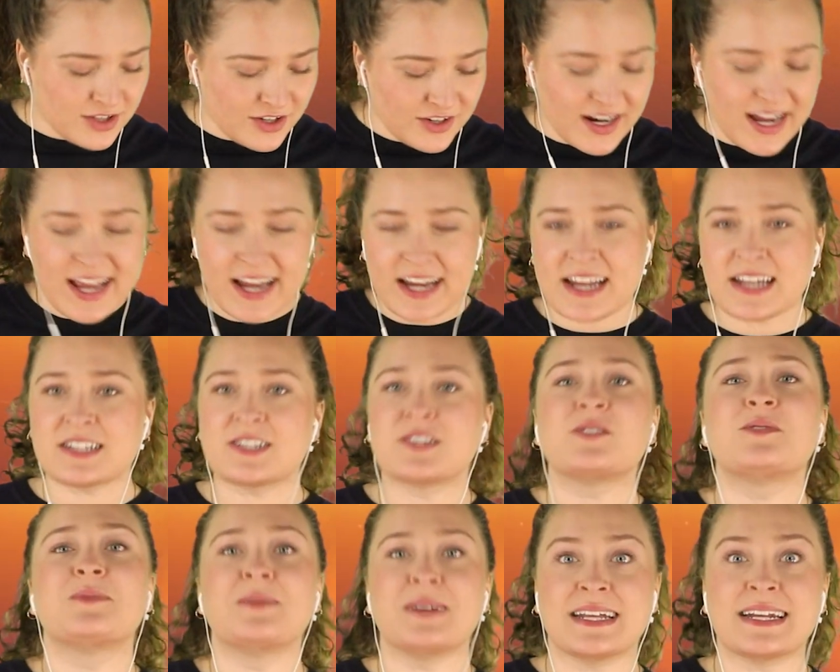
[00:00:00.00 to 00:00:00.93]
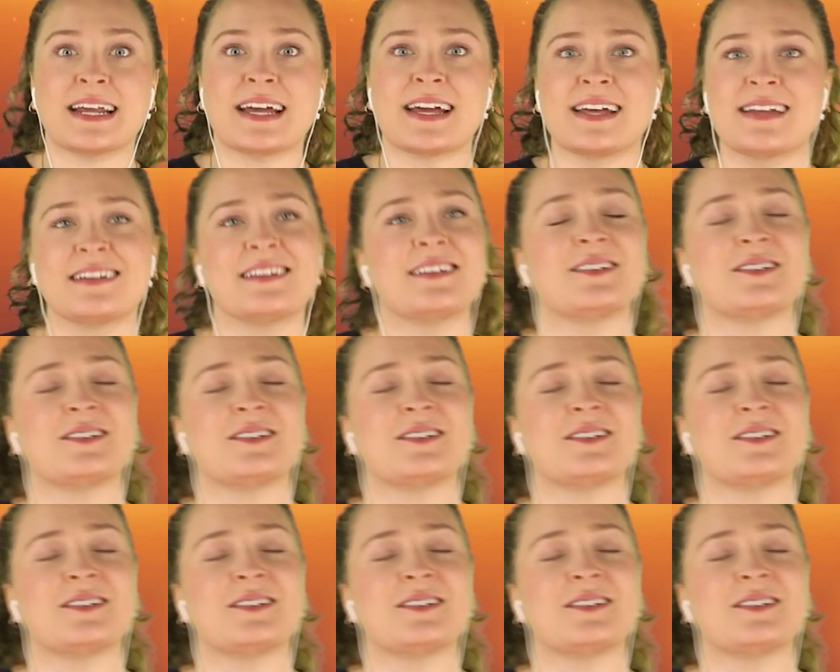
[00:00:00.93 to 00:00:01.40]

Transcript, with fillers: They're in it to win it.